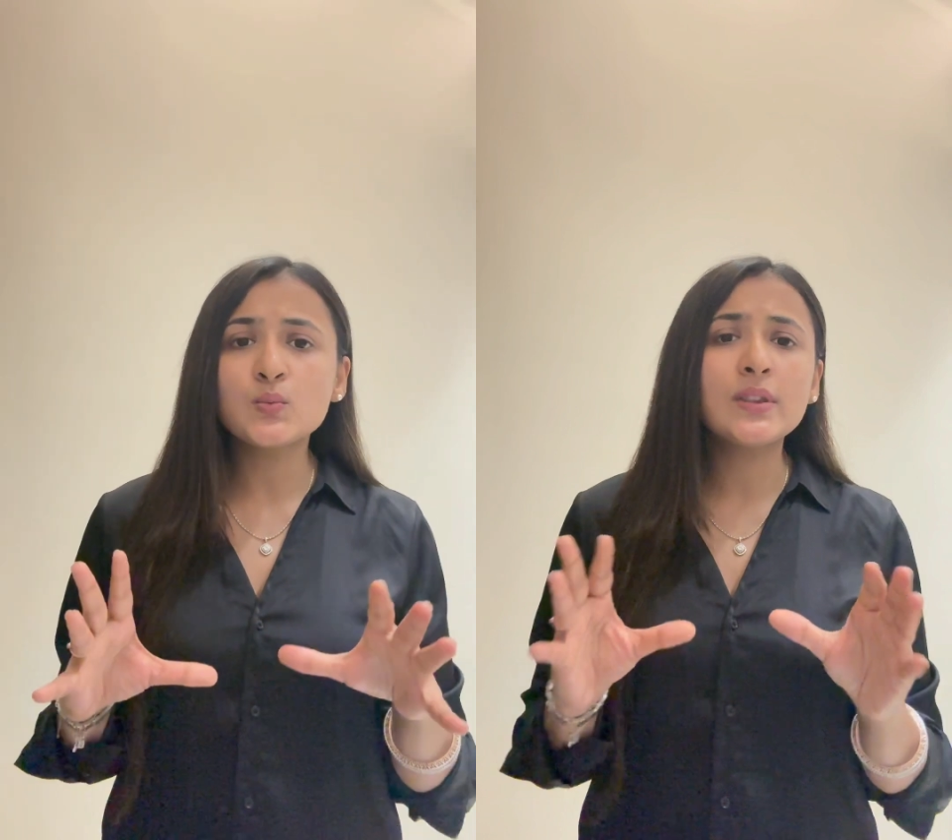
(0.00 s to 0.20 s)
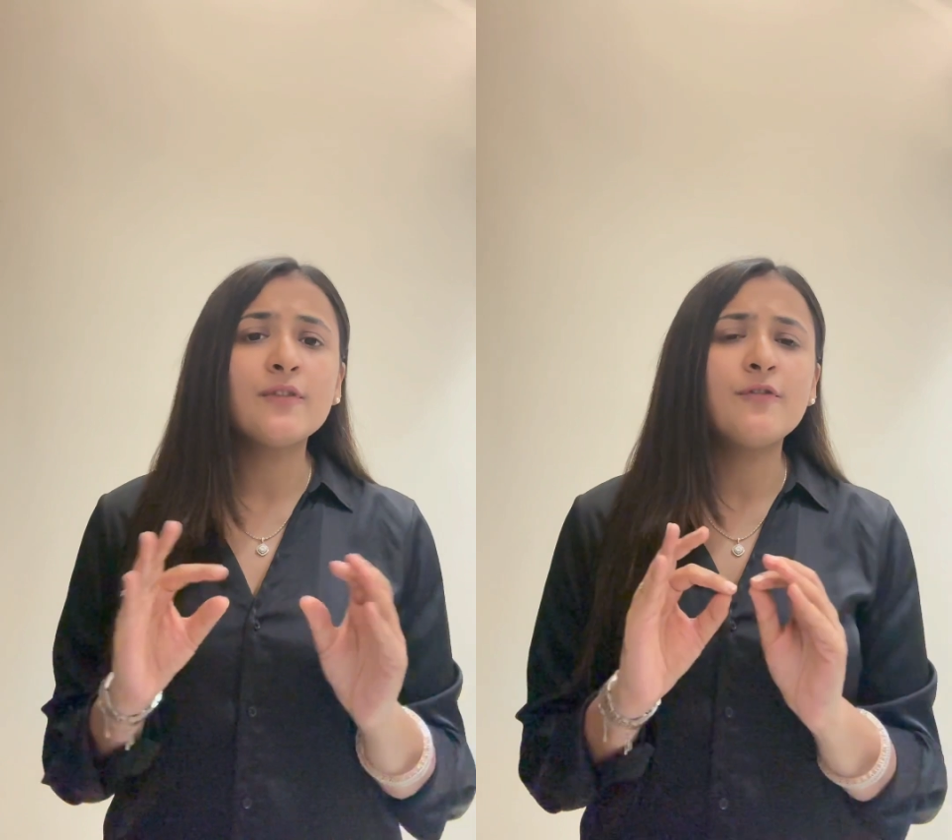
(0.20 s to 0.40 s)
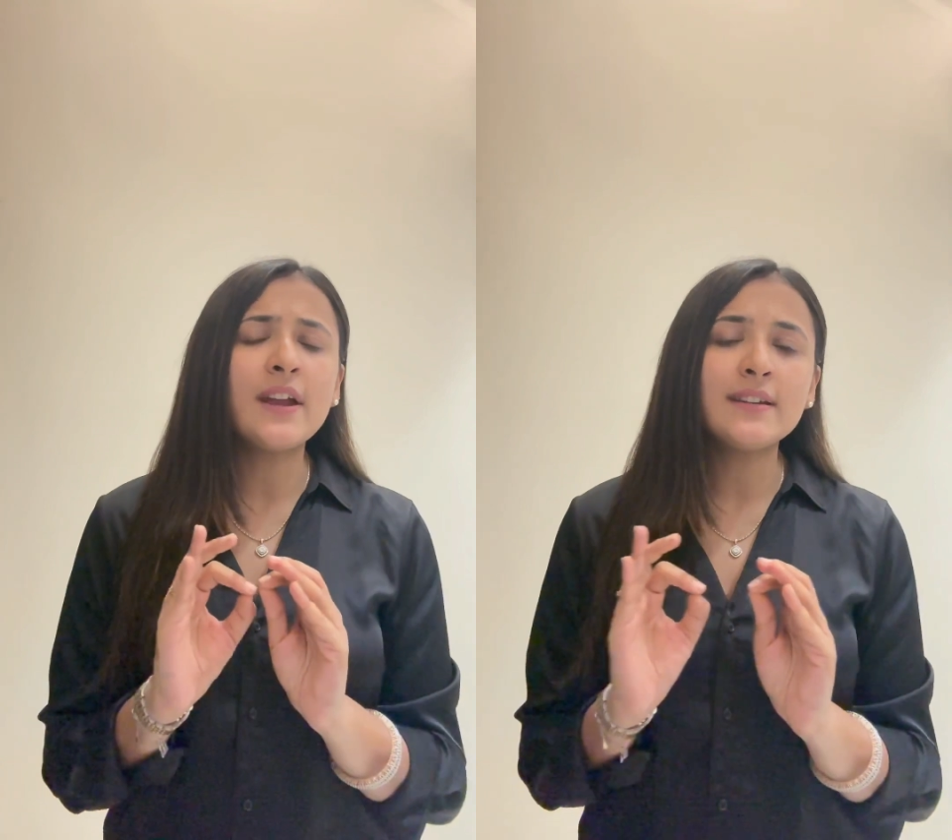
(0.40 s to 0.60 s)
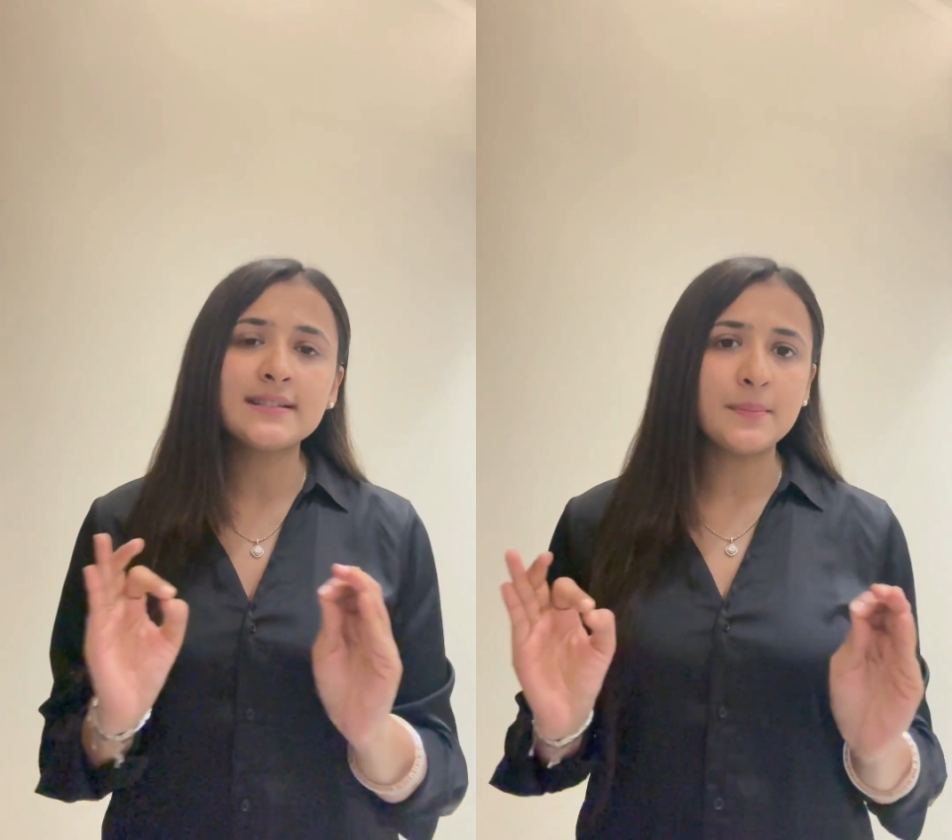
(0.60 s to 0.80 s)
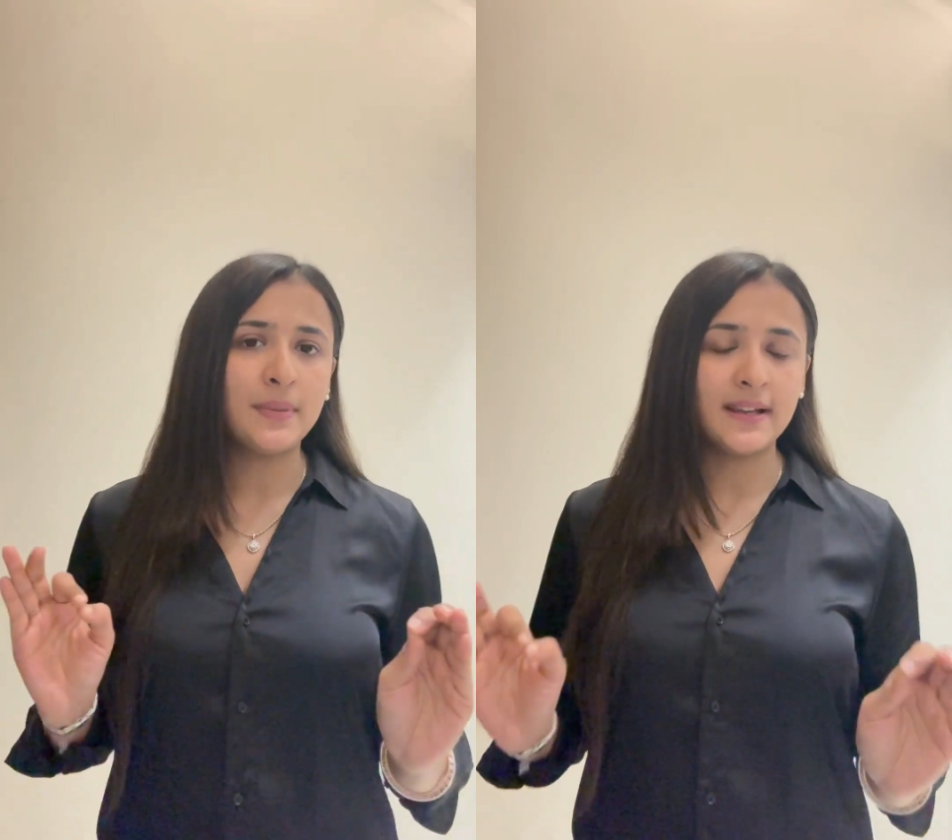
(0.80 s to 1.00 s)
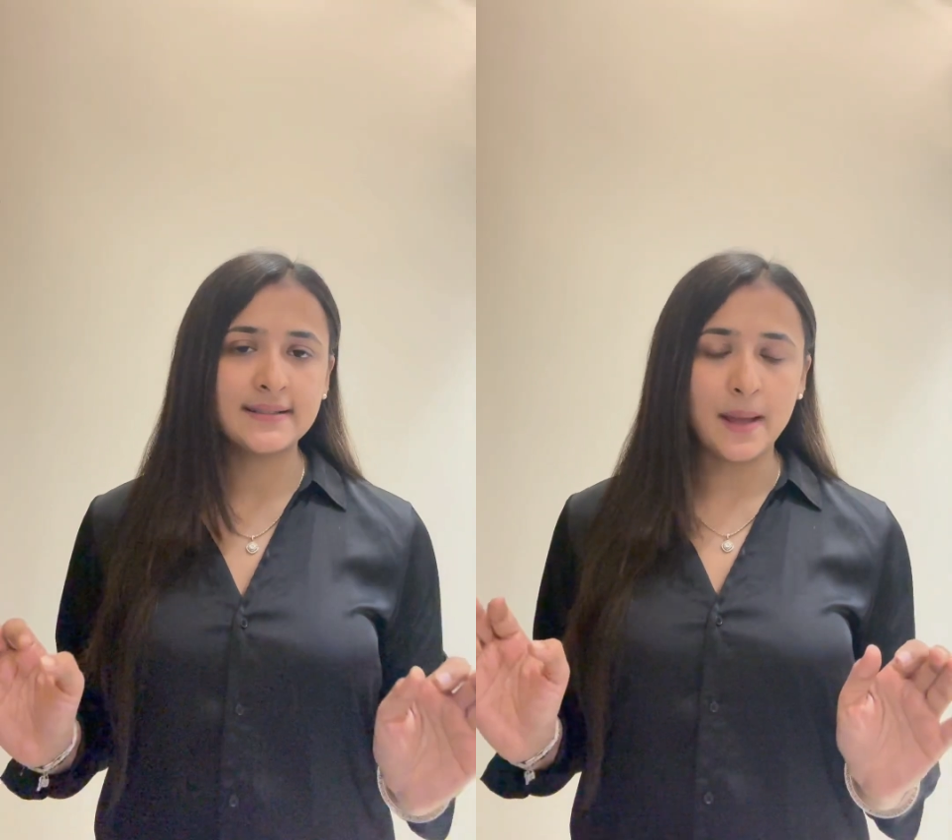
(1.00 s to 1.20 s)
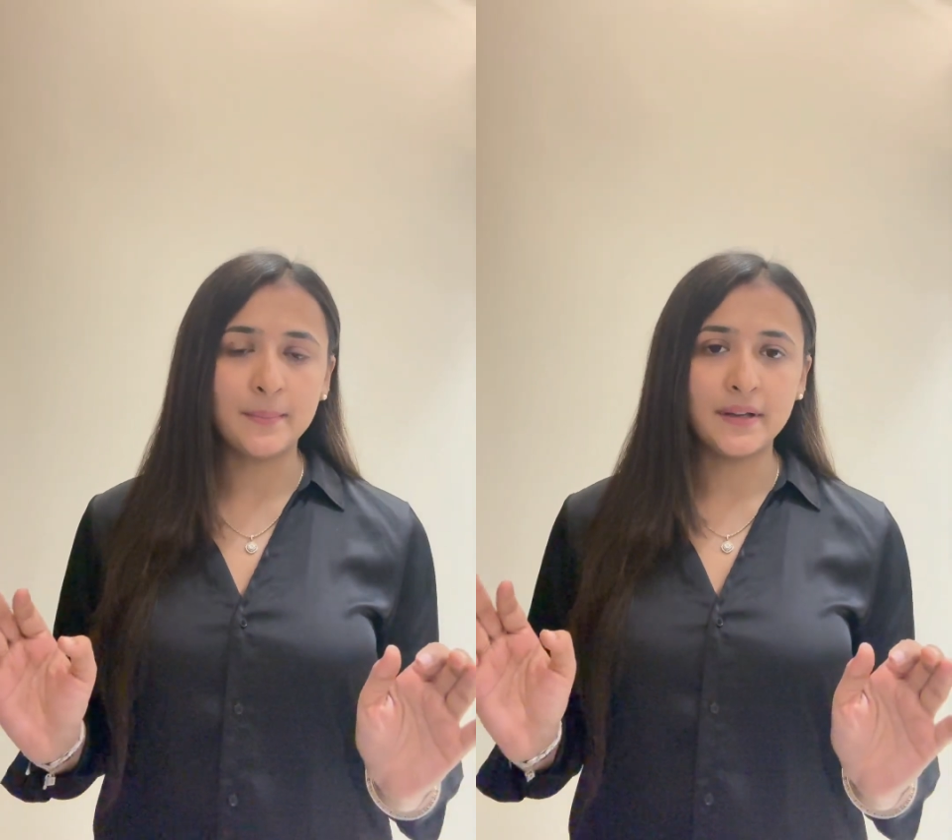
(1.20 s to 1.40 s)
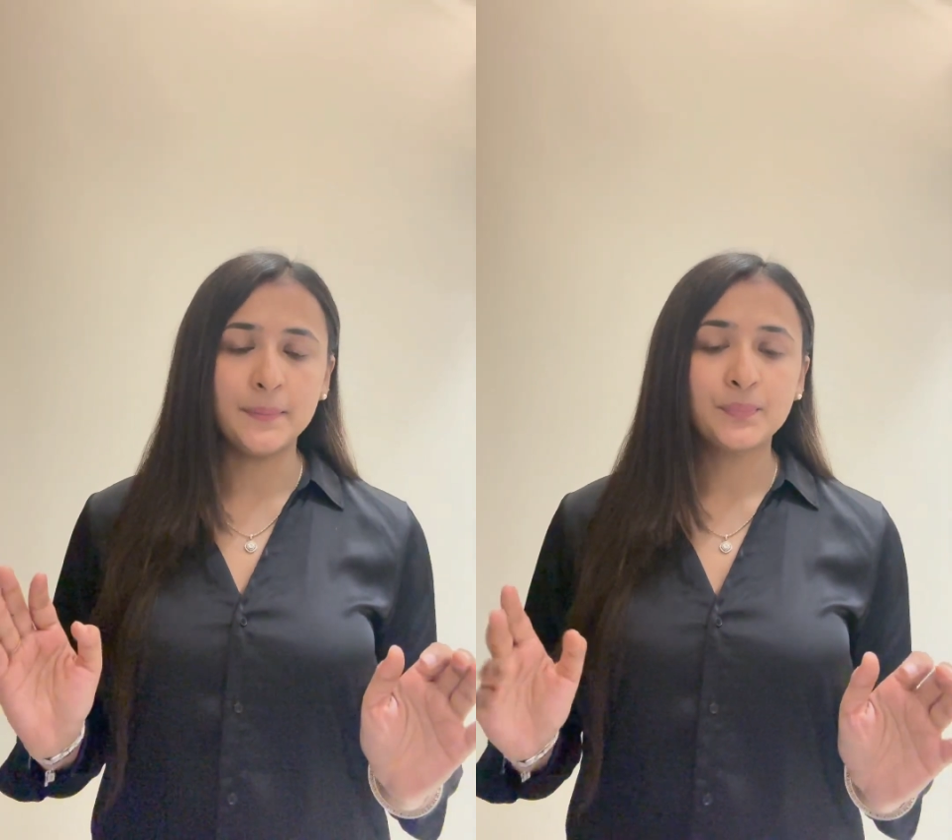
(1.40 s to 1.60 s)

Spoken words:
with a very simple example.